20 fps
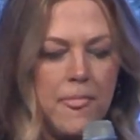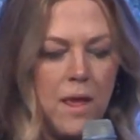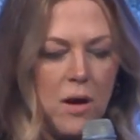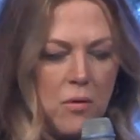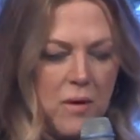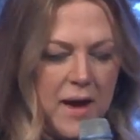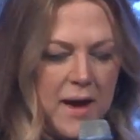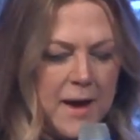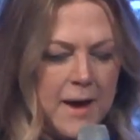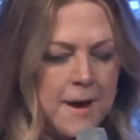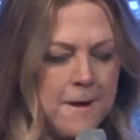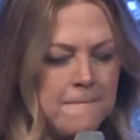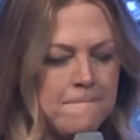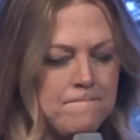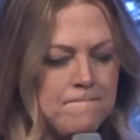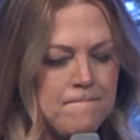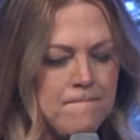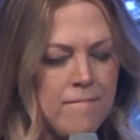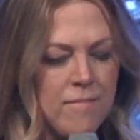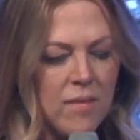Okay?
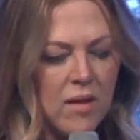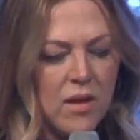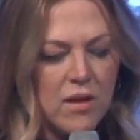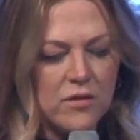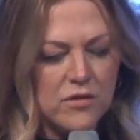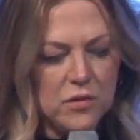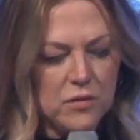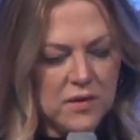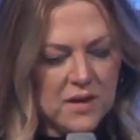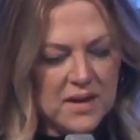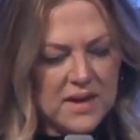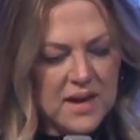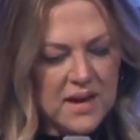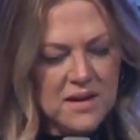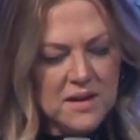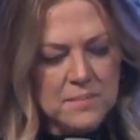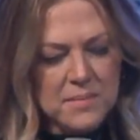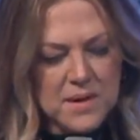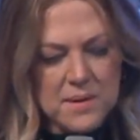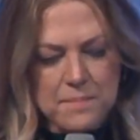So the
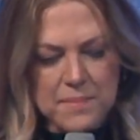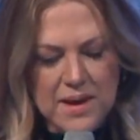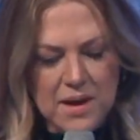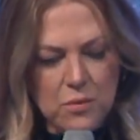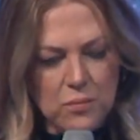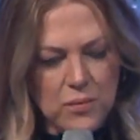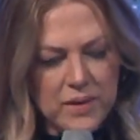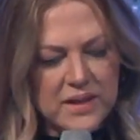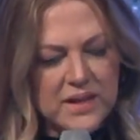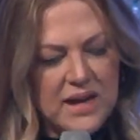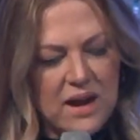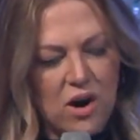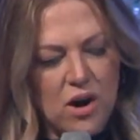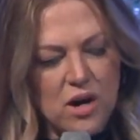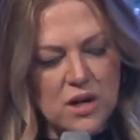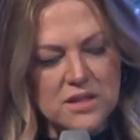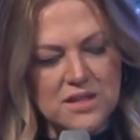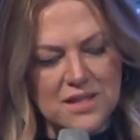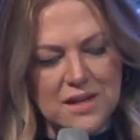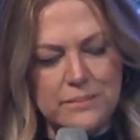kingdom can be a really
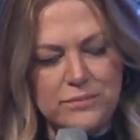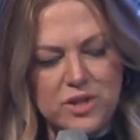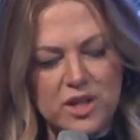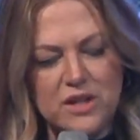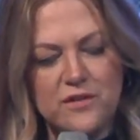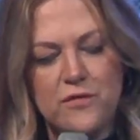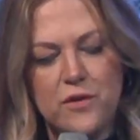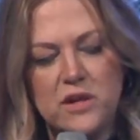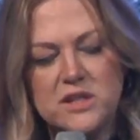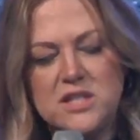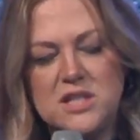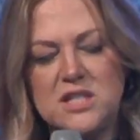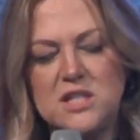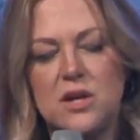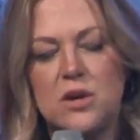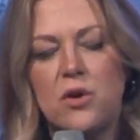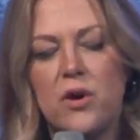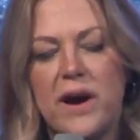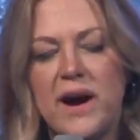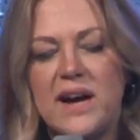hard subject for us to
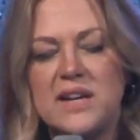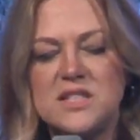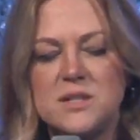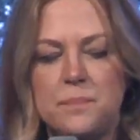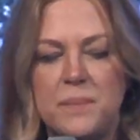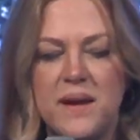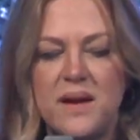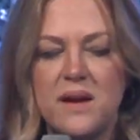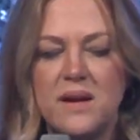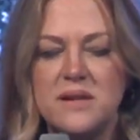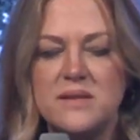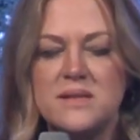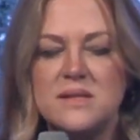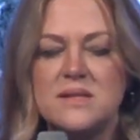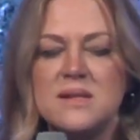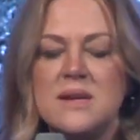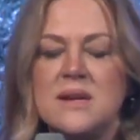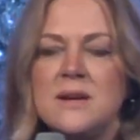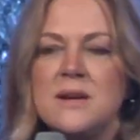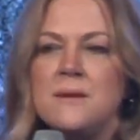grasp because